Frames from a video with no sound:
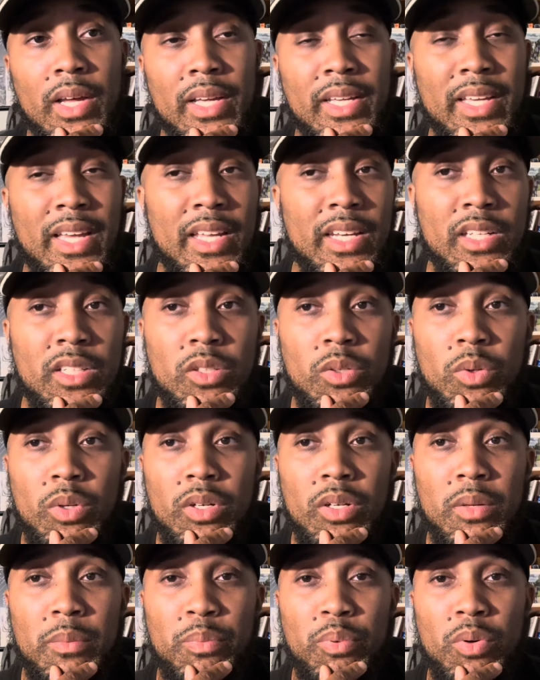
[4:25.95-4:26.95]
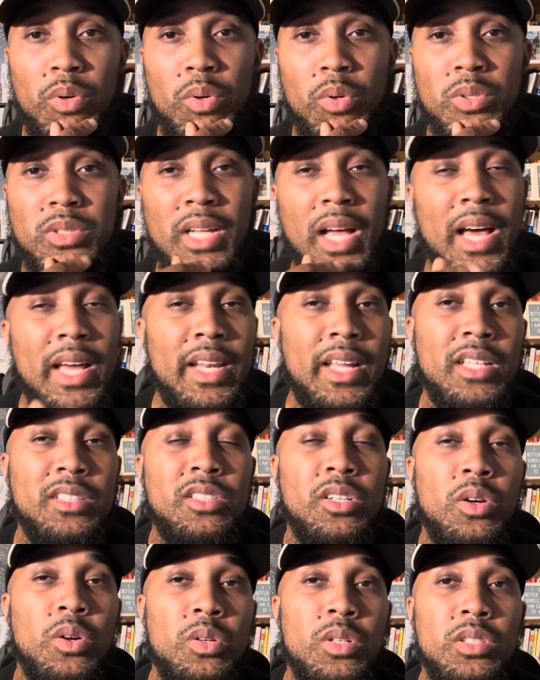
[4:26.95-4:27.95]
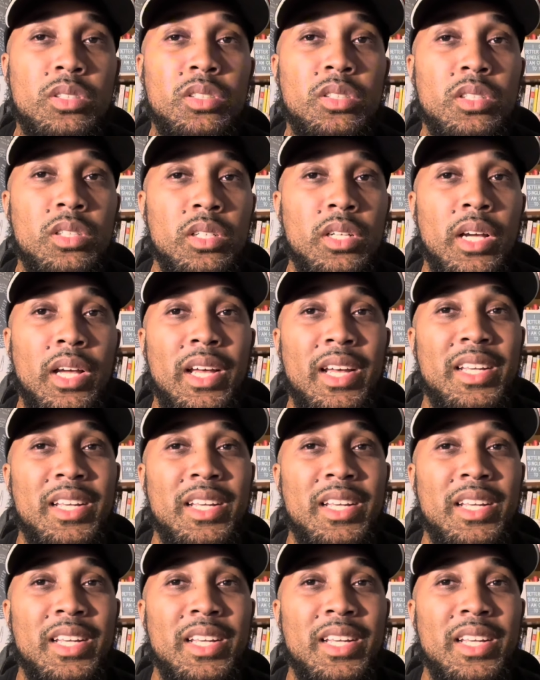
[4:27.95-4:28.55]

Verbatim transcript: can he do it in the pros and how that turned into,